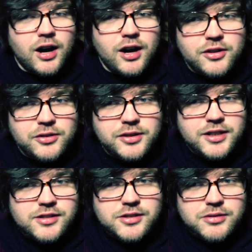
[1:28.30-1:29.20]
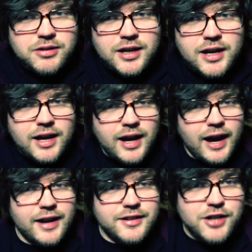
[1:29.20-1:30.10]

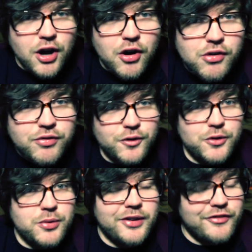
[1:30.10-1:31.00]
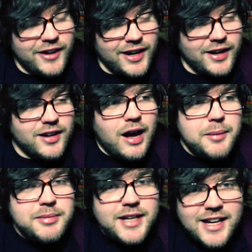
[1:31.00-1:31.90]
R2-D2 and tofu a thing.
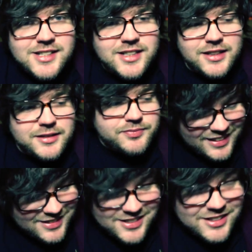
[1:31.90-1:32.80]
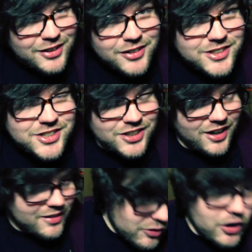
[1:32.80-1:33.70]
I'm guessing, this is a long
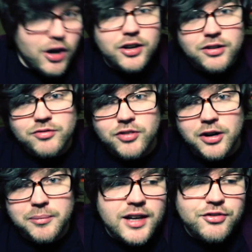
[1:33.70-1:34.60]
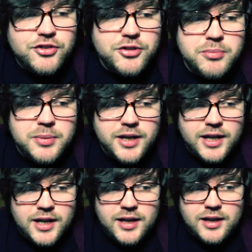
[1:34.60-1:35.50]
shot where I come from, if
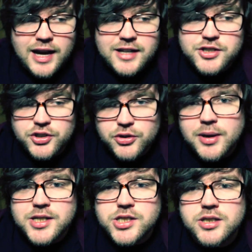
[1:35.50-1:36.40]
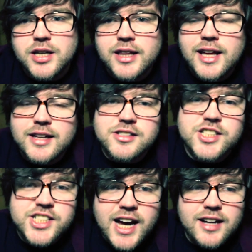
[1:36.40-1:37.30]
somebody asks you a question and the answer
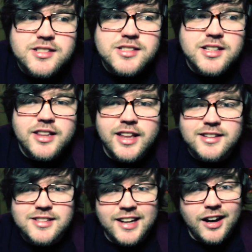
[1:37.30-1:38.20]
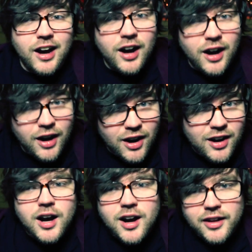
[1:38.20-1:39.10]
is yes, they say
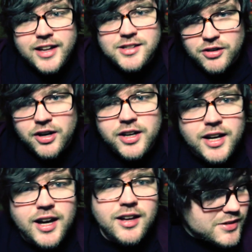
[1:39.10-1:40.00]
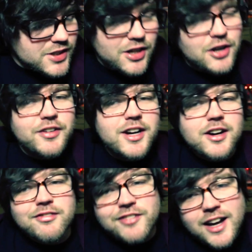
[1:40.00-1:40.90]
R. Ah, that's right, yeah. So the only thing I
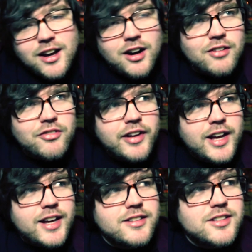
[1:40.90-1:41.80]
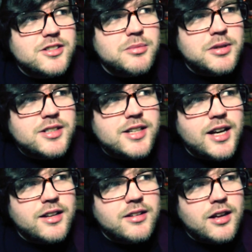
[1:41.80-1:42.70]
can think of is that somebody
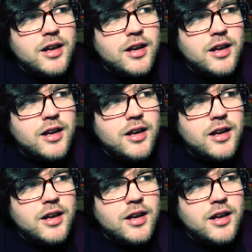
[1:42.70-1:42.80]
said,